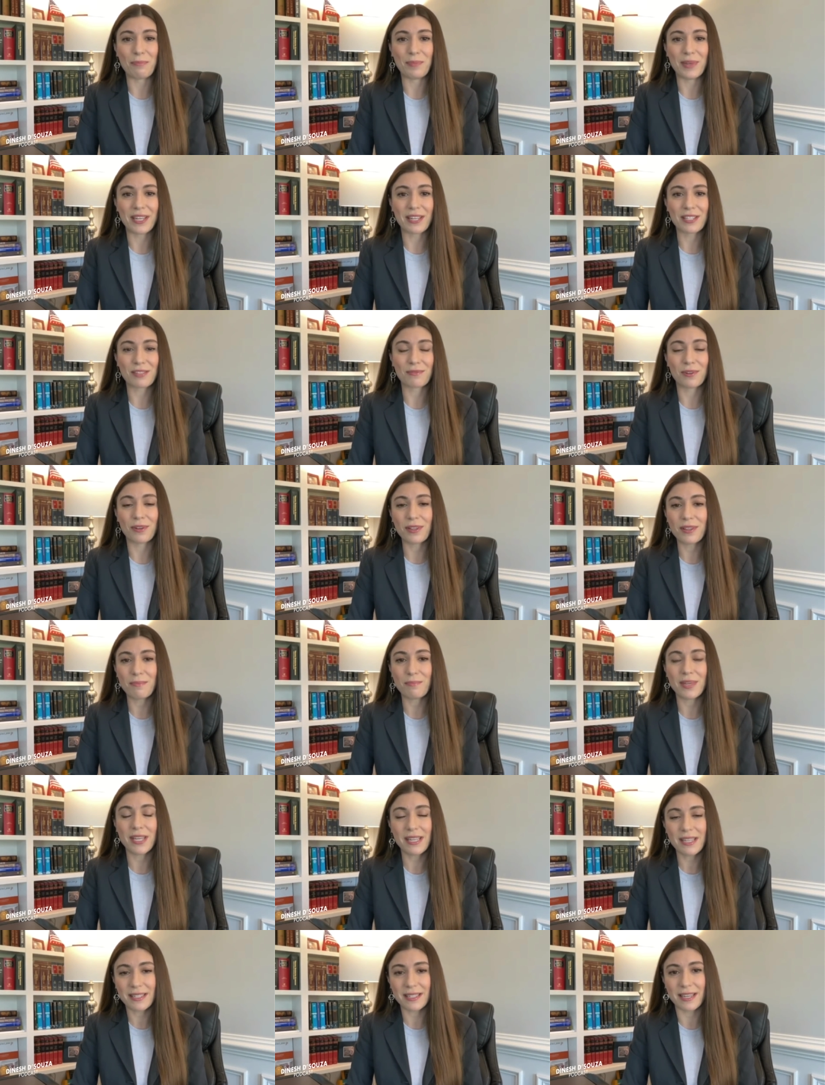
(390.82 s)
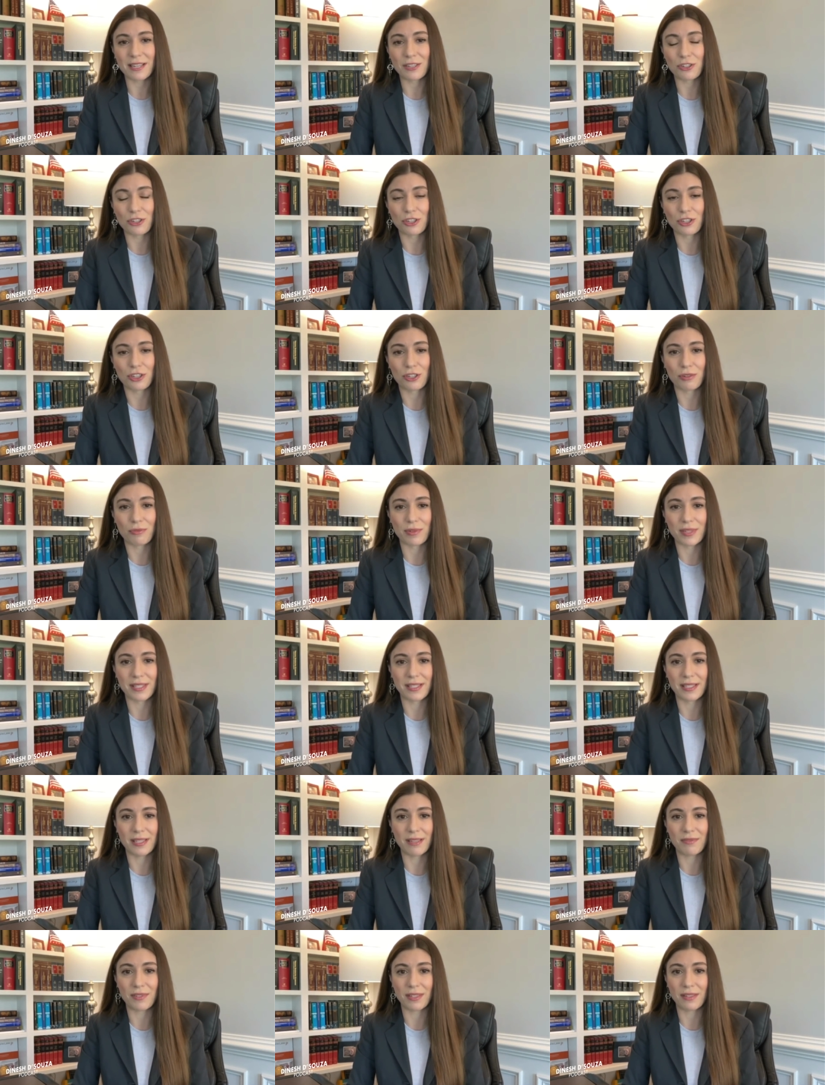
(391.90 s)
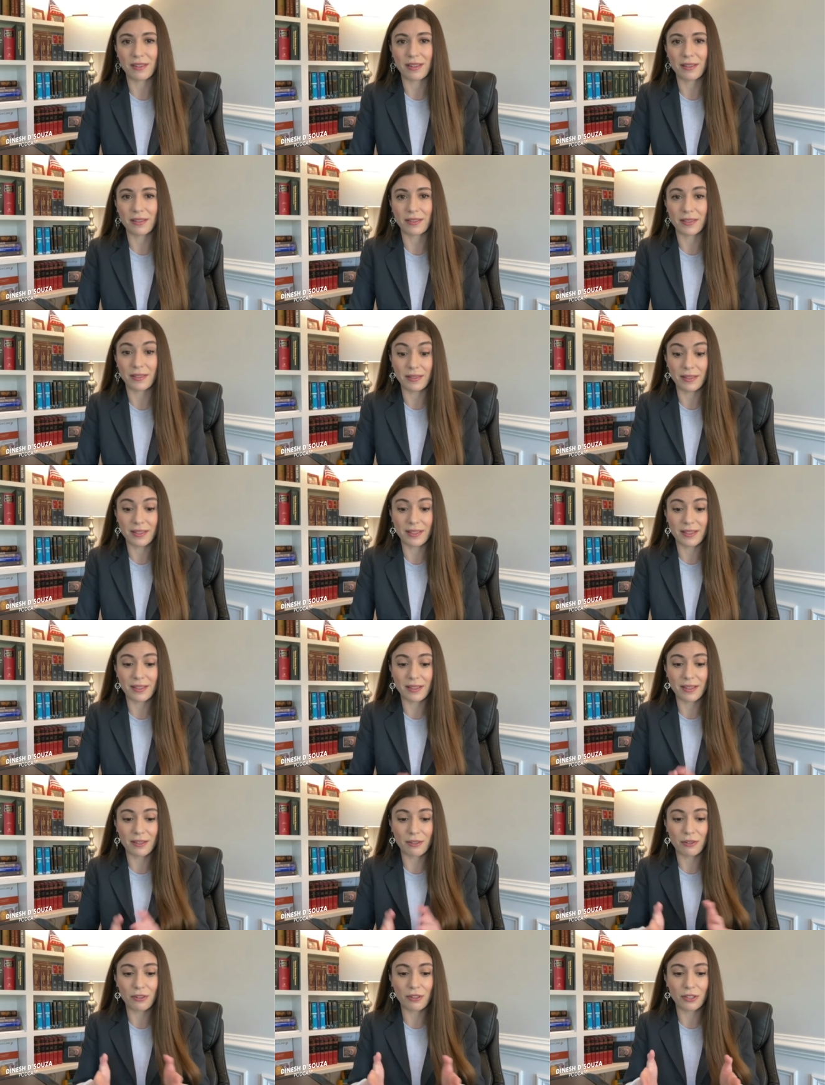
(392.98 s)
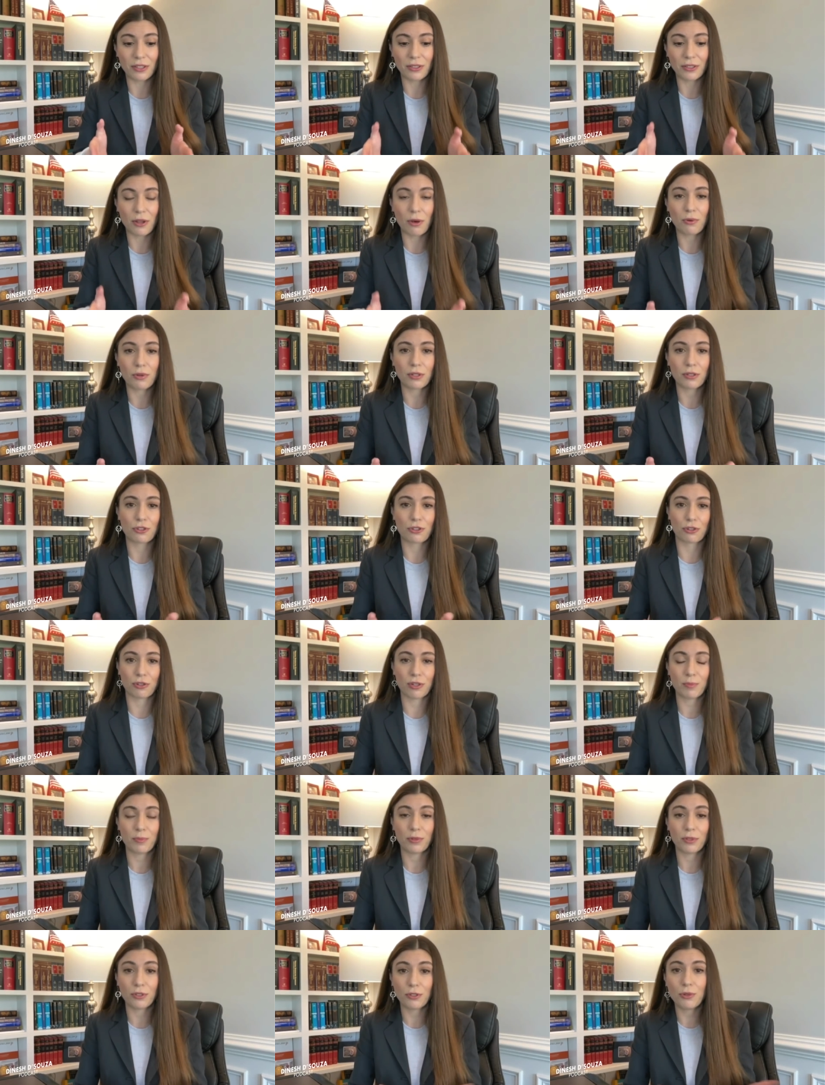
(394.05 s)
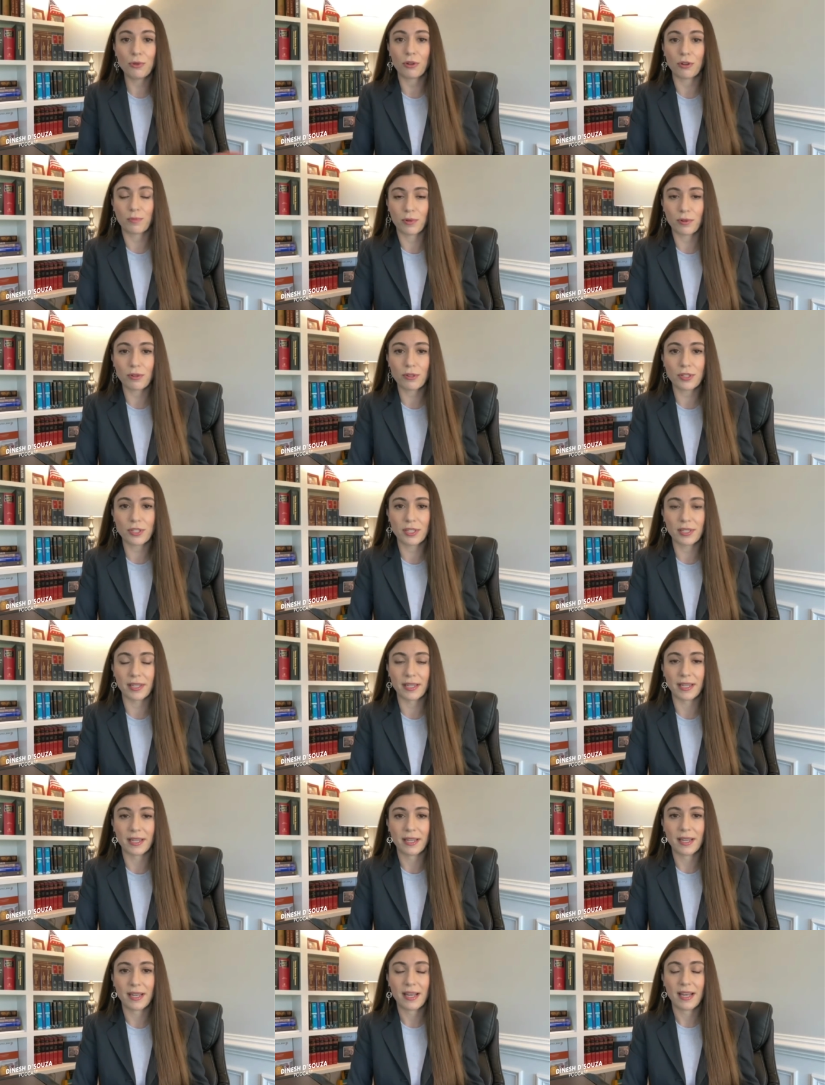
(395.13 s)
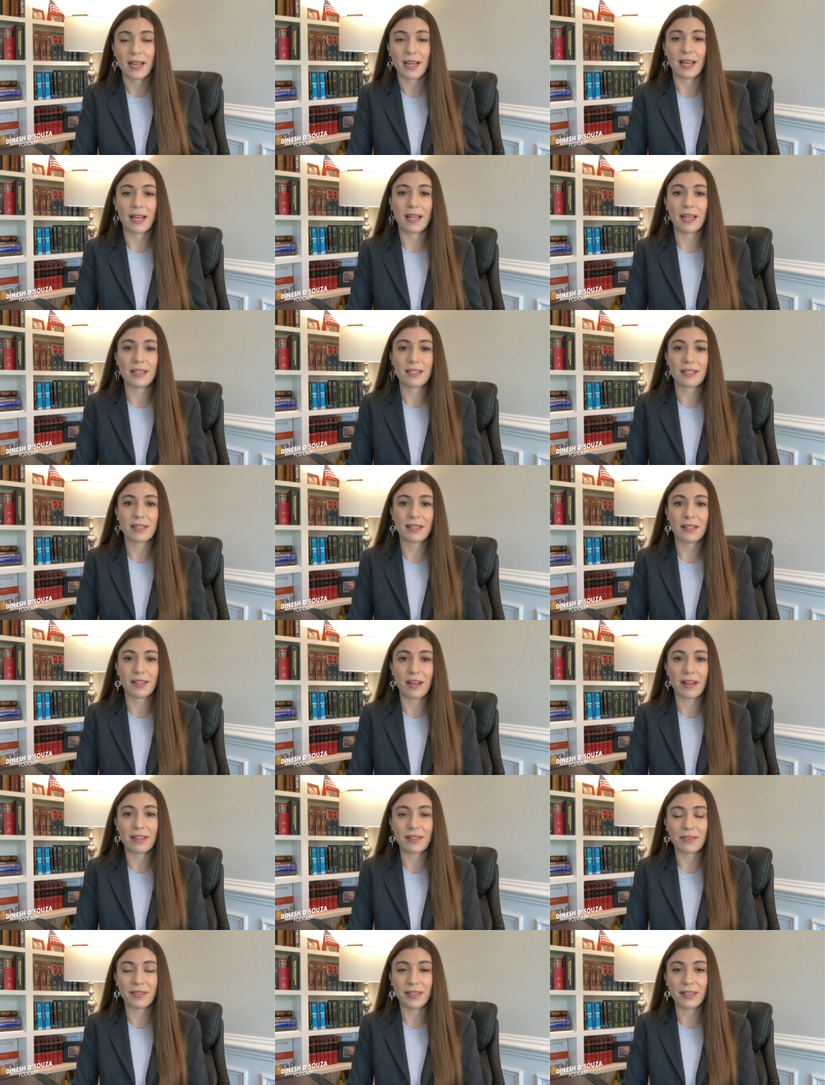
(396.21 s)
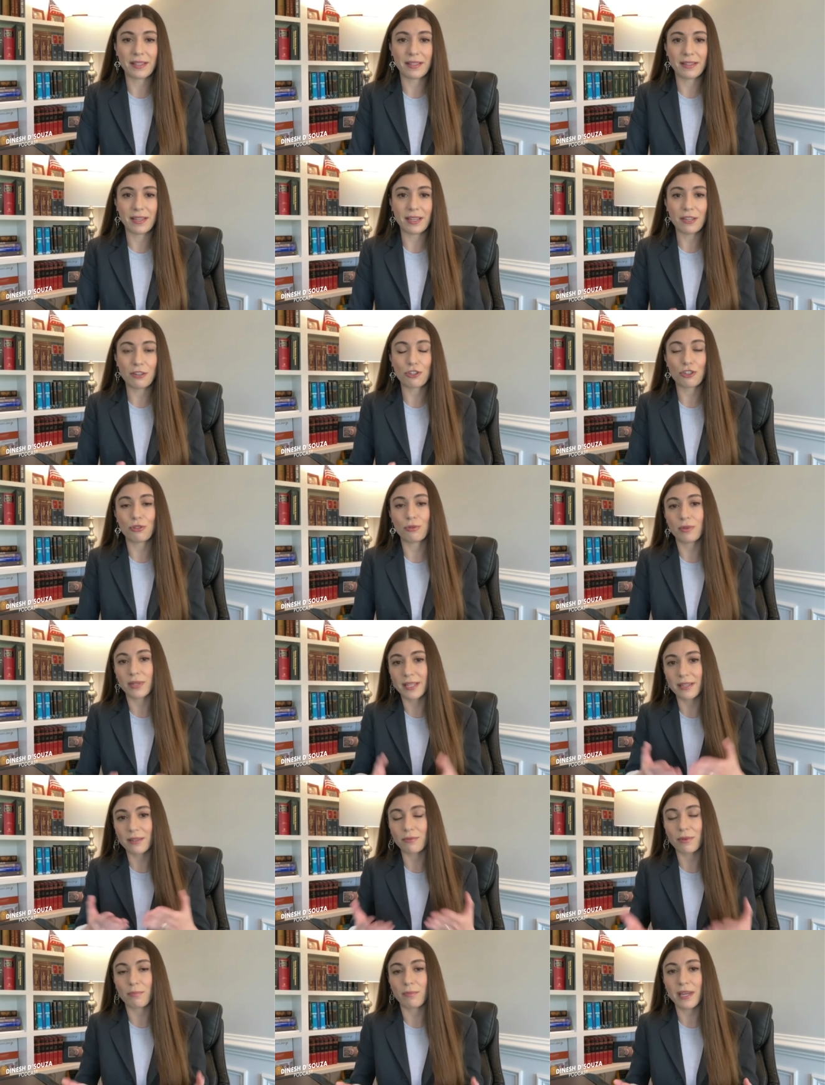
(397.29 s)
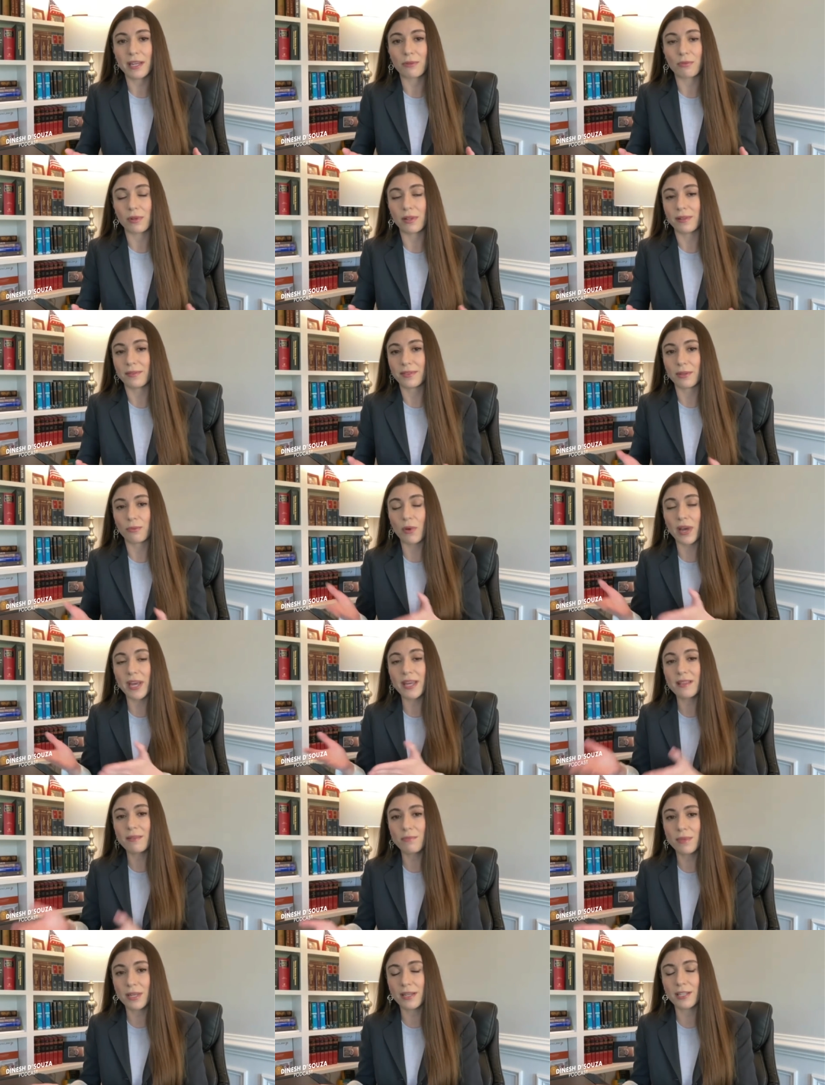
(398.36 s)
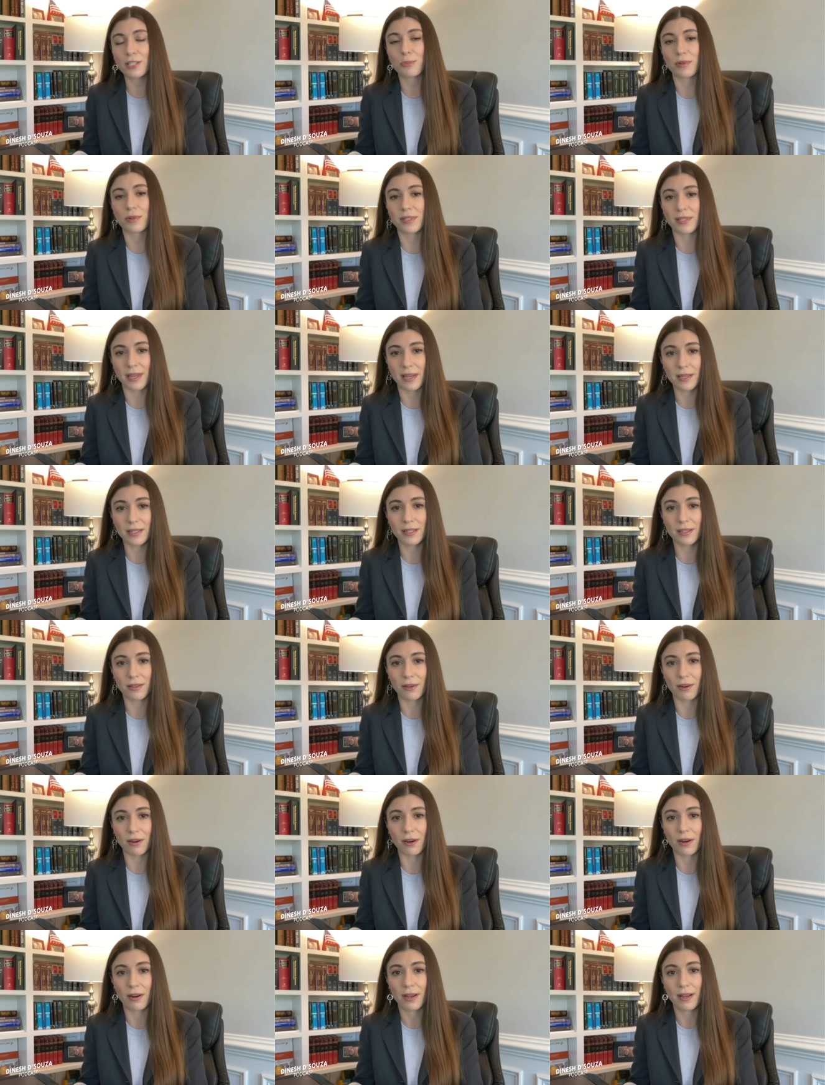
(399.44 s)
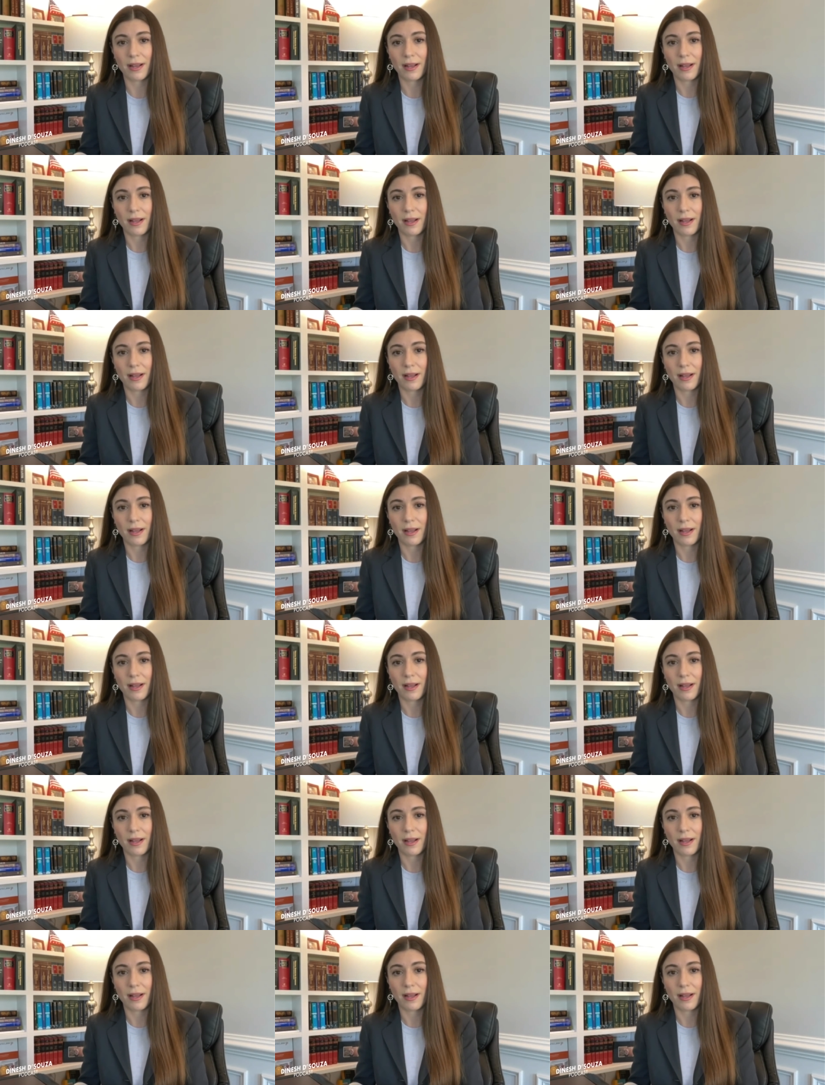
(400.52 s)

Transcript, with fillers: because of all the media attention she received, the local jury pool knew her personally. And the issue again remained, well, the way the media is presenting her